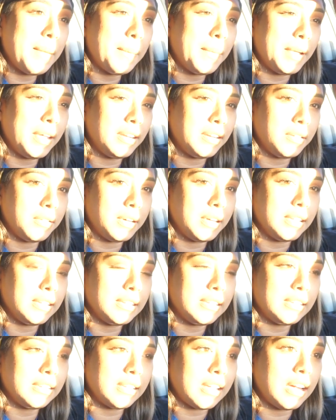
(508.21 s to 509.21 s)
Anyways,
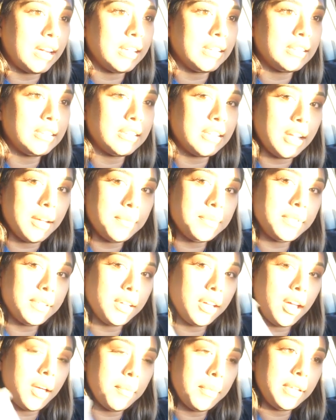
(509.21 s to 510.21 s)
I stopped and
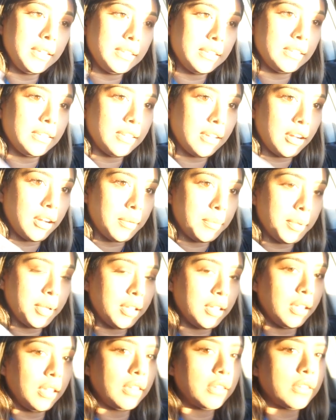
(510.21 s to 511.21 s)
got my
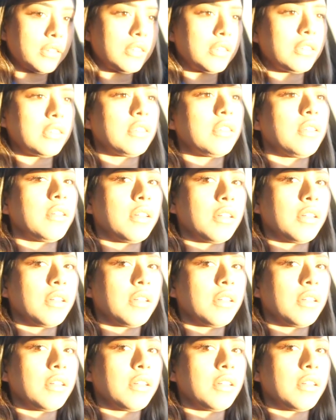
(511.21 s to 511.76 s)
Starbucks.